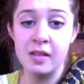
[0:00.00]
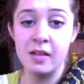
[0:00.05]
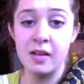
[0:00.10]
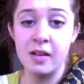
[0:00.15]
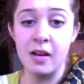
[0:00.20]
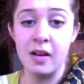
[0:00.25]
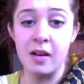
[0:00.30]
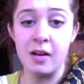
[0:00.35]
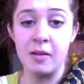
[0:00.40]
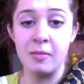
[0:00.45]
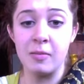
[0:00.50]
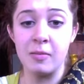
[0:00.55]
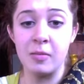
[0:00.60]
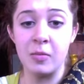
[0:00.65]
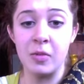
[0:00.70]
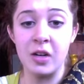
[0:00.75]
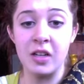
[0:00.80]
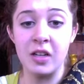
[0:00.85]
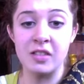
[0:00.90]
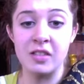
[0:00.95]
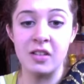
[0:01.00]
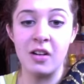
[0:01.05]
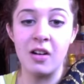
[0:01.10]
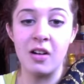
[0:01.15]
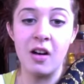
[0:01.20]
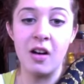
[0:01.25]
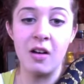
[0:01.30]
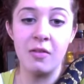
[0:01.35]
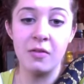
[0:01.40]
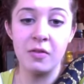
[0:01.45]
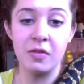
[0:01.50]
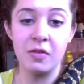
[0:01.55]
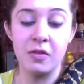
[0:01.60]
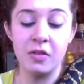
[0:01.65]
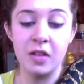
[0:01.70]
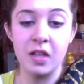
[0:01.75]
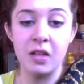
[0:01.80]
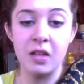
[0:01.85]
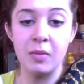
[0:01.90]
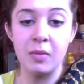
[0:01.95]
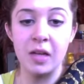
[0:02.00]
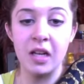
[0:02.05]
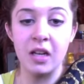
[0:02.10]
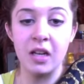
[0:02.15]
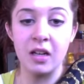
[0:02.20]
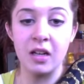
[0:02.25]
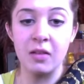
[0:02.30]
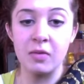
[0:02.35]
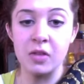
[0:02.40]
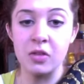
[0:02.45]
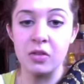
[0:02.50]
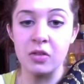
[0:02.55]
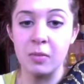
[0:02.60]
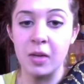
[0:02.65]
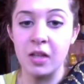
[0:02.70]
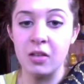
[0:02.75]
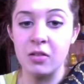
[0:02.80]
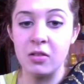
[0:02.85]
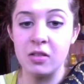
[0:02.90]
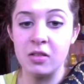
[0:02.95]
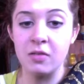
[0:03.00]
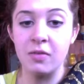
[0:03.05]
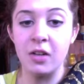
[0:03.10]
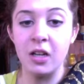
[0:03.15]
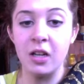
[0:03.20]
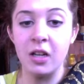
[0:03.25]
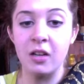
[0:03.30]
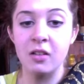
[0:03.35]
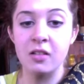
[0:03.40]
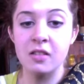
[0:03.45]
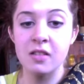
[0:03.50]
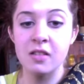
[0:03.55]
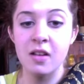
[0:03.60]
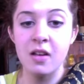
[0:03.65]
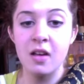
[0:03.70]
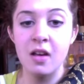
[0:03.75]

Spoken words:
when I started off in the beginning of doing my YouTube videos.